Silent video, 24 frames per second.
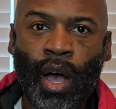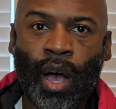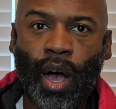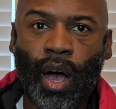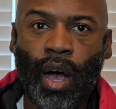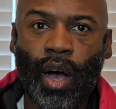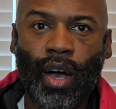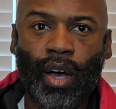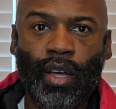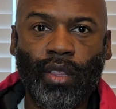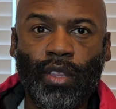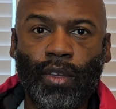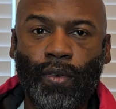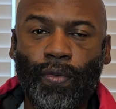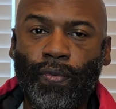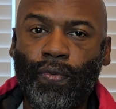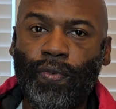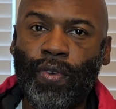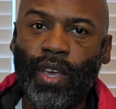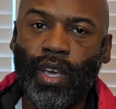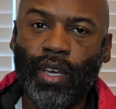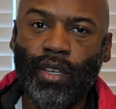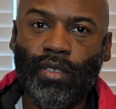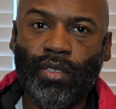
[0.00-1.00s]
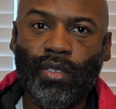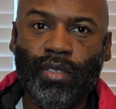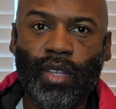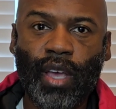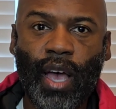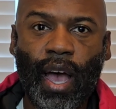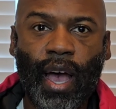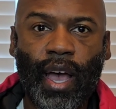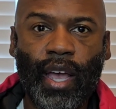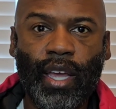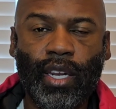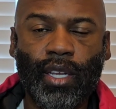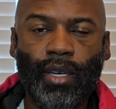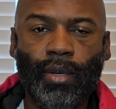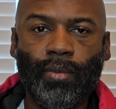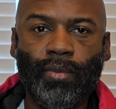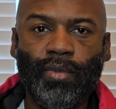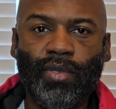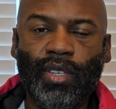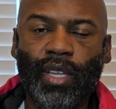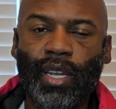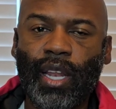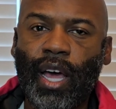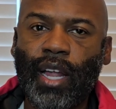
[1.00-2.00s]
the fixed
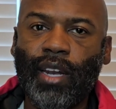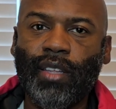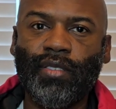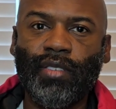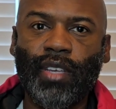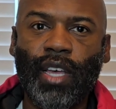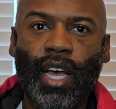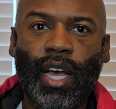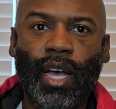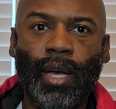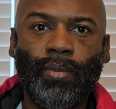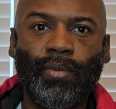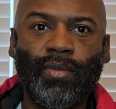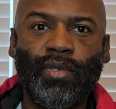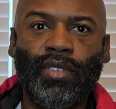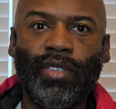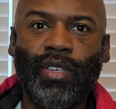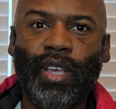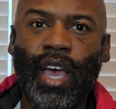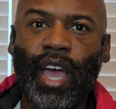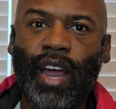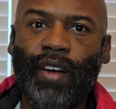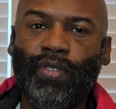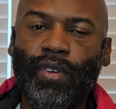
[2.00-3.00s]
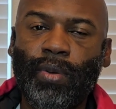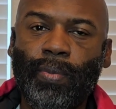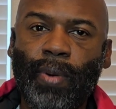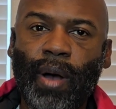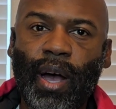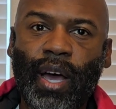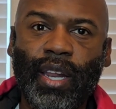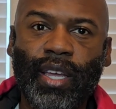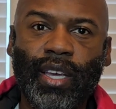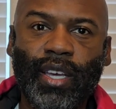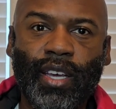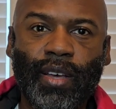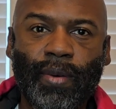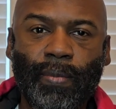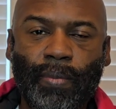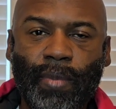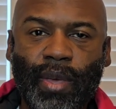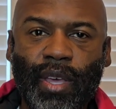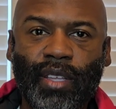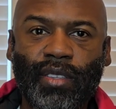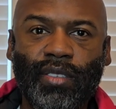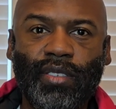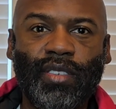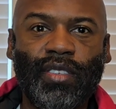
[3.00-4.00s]
items. A lot of times everybody
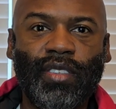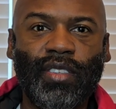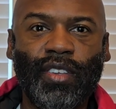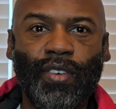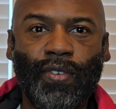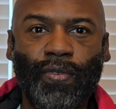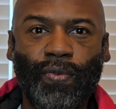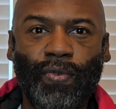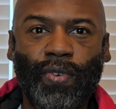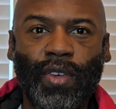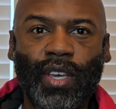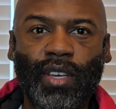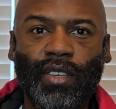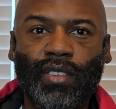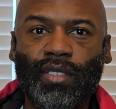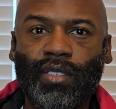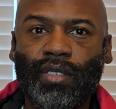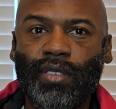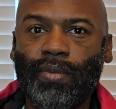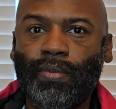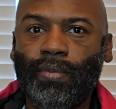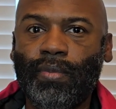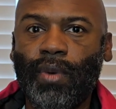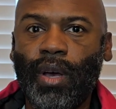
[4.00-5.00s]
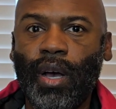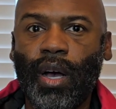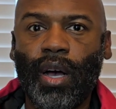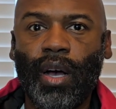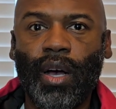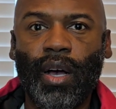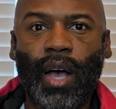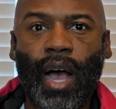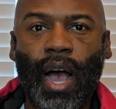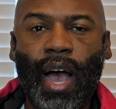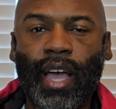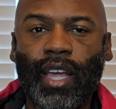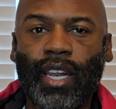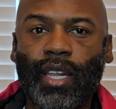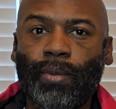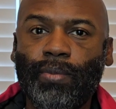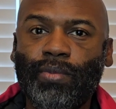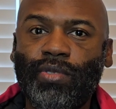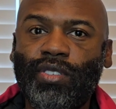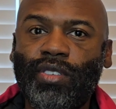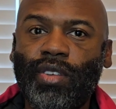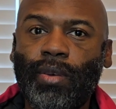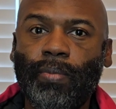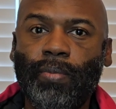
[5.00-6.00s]
commits the fixed
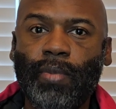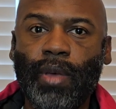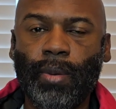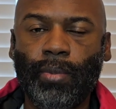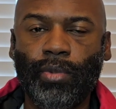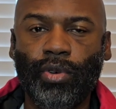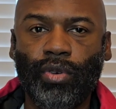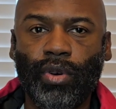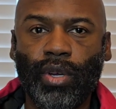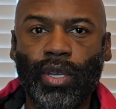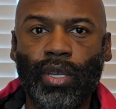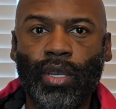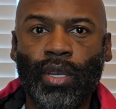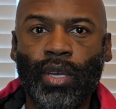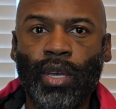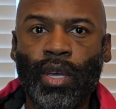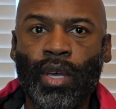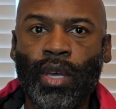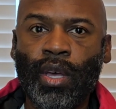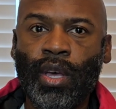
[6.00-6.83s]
items to memory.